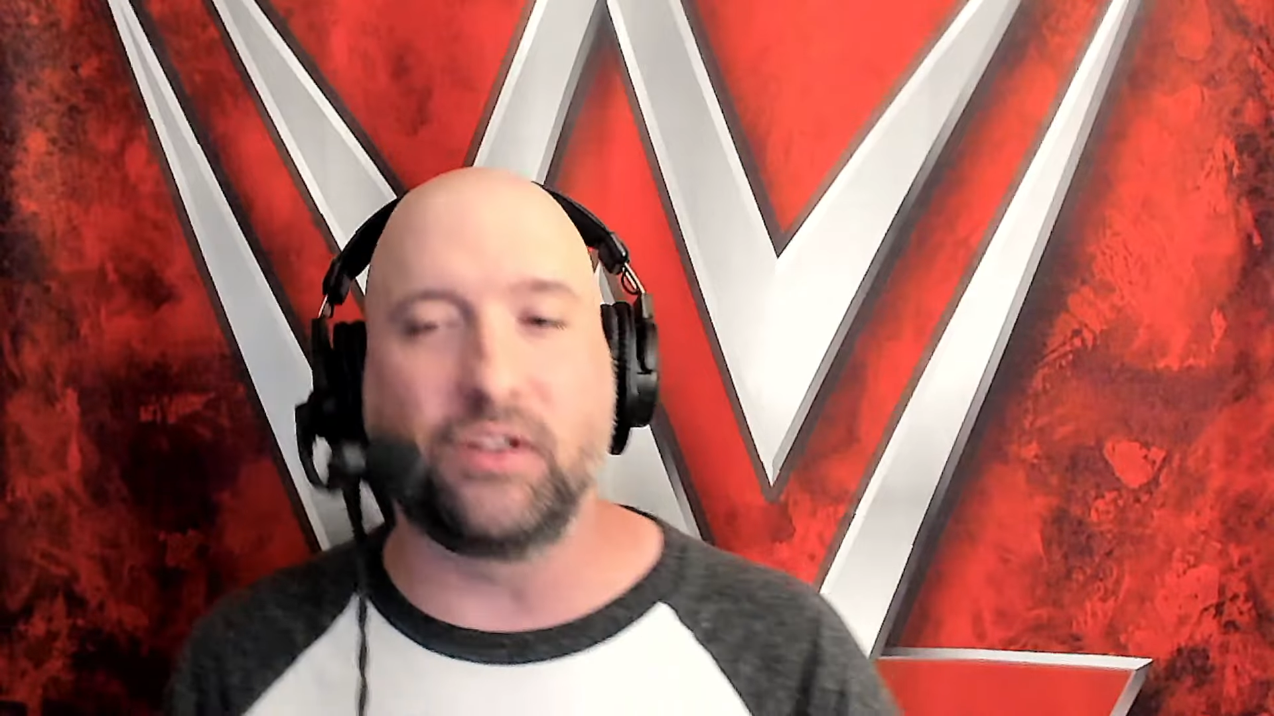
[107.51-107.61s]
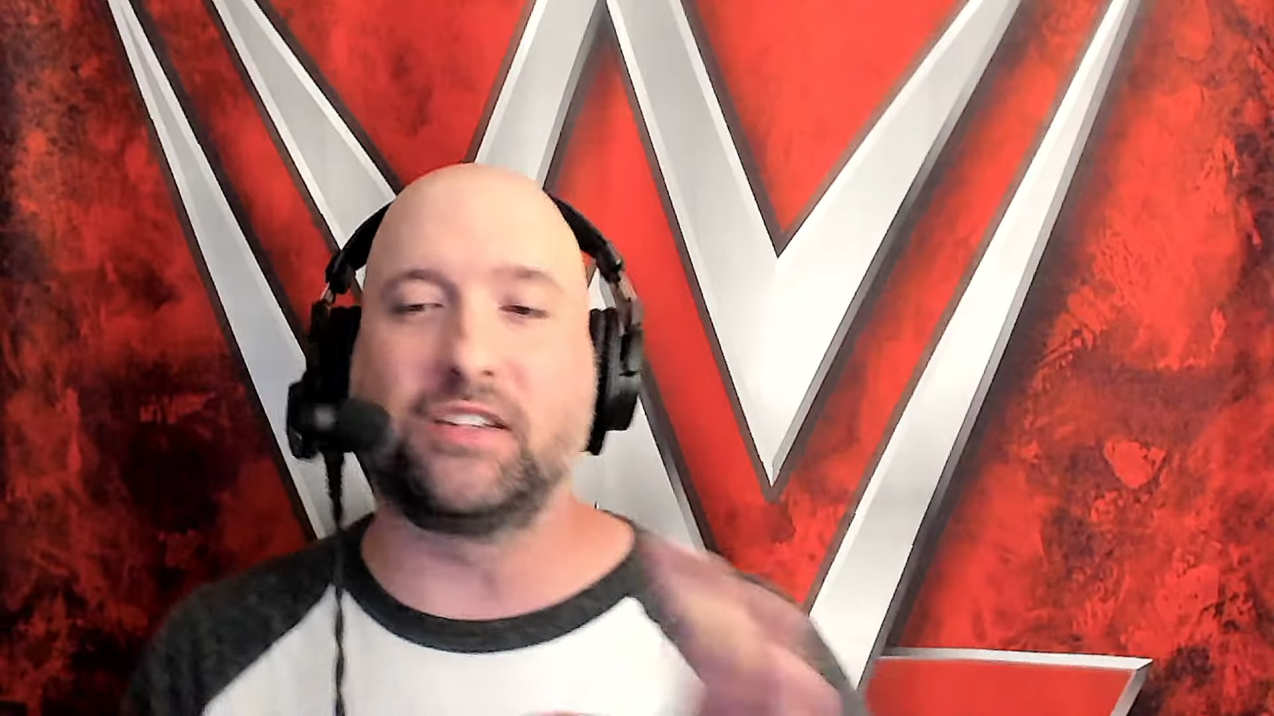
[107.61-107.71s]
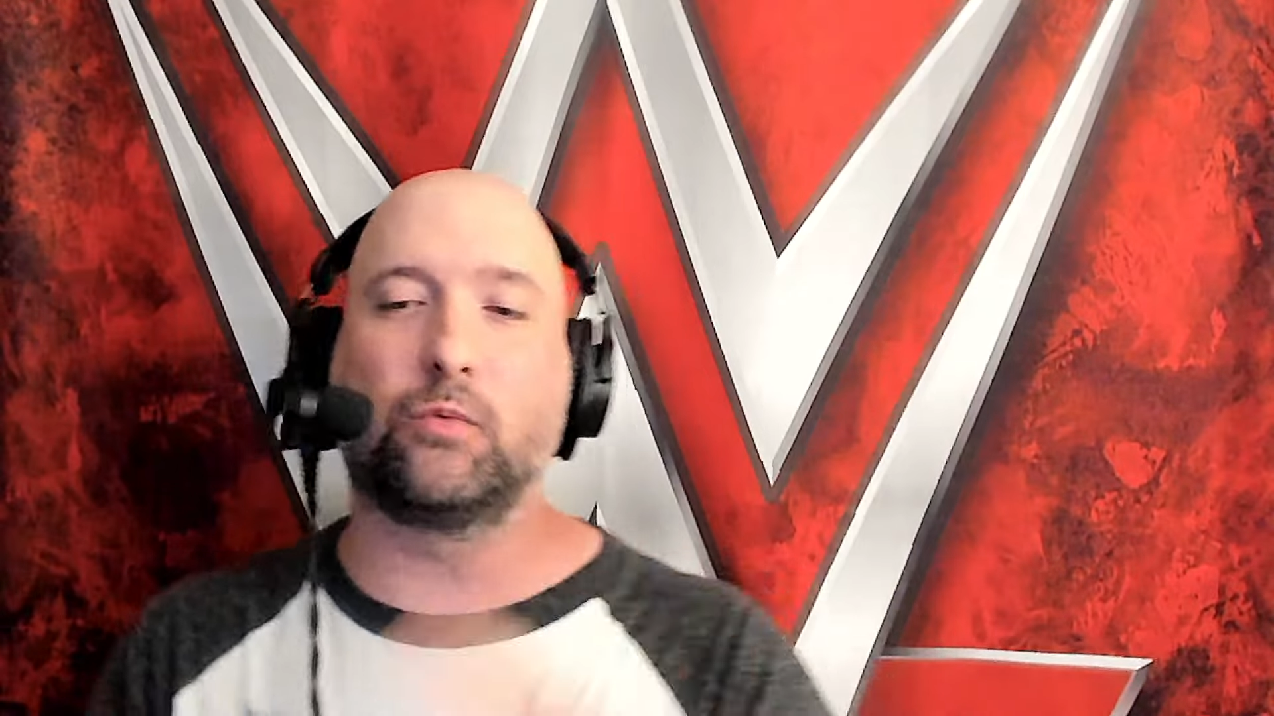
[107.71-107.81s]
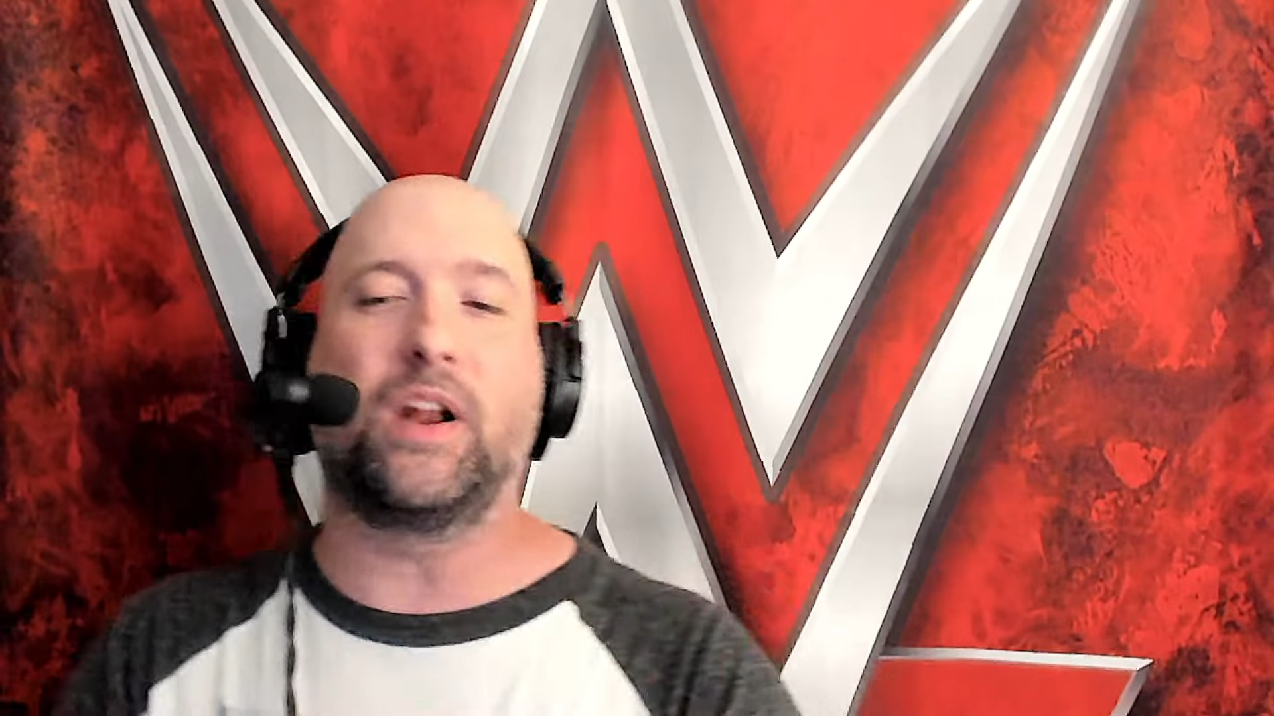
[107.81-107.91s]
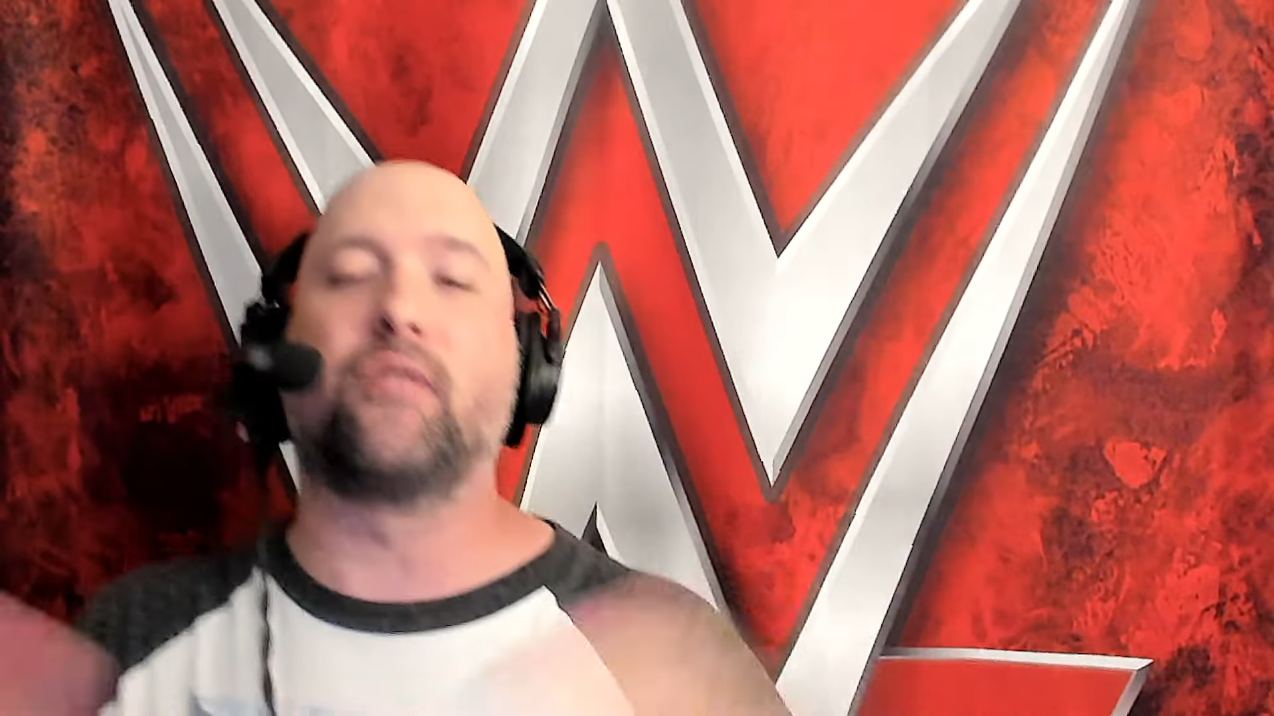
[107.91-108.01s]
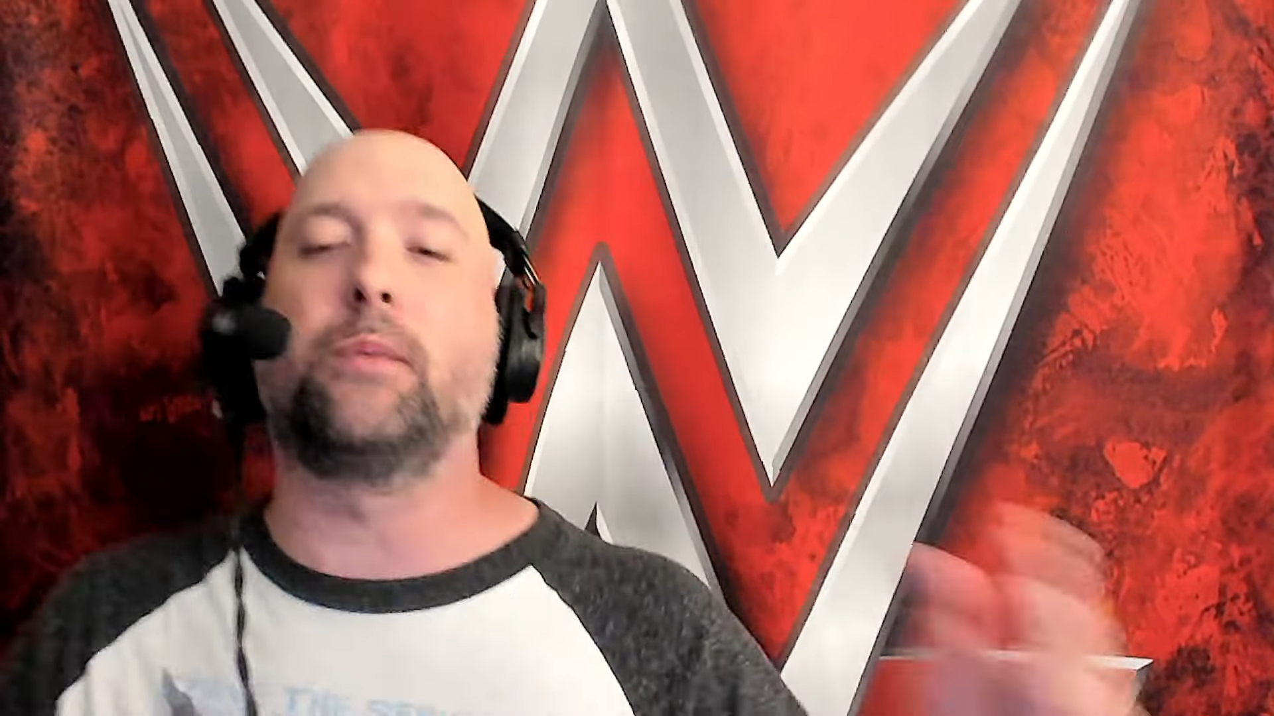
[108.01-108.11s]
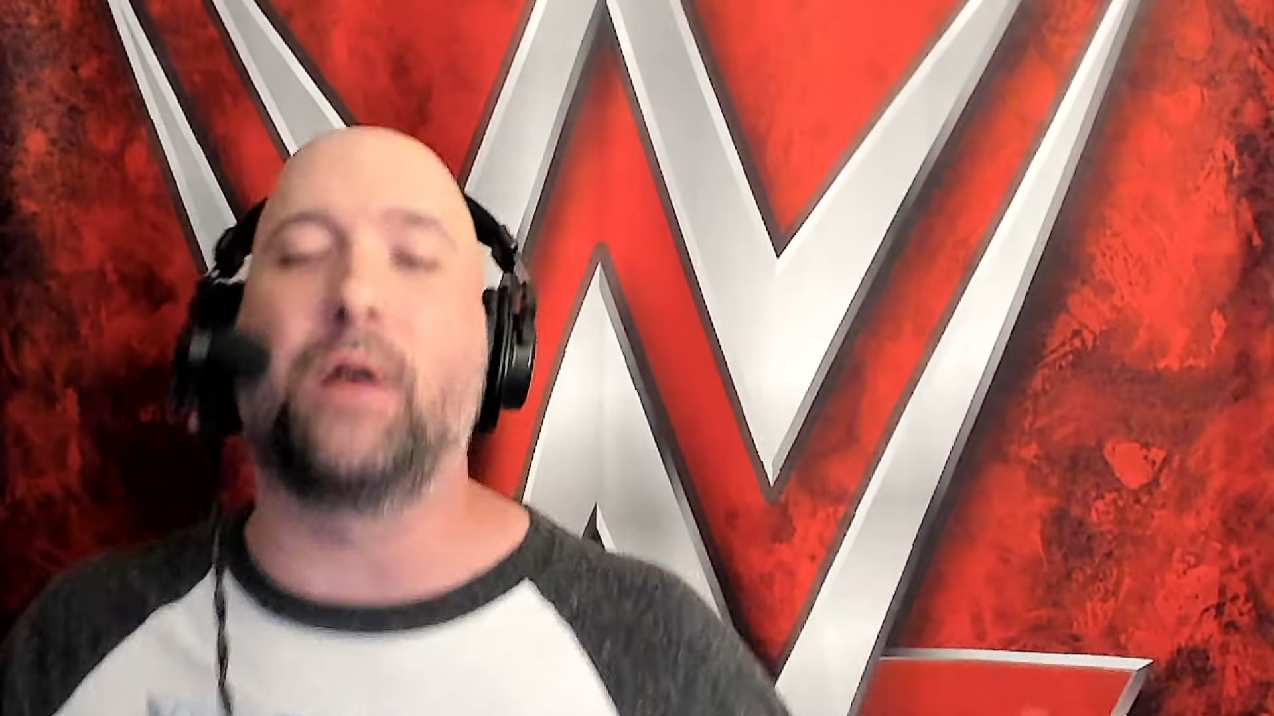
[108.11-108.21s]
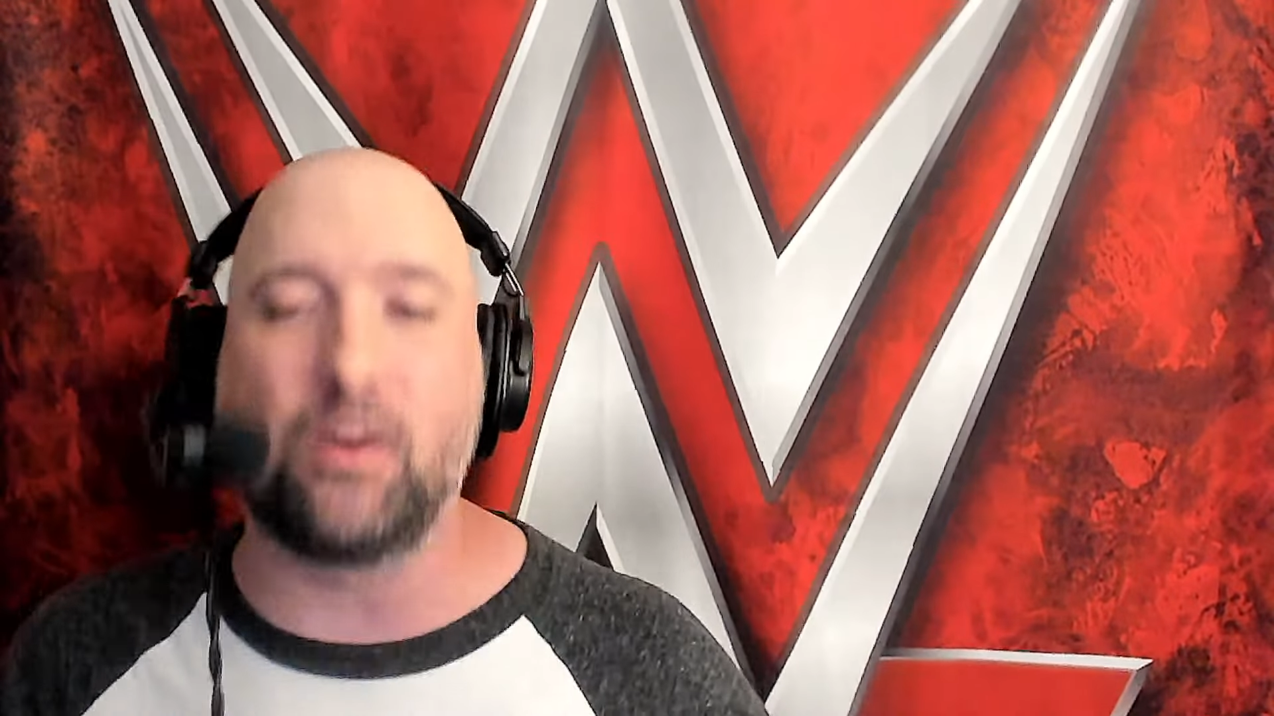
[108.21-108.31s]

This is what everybody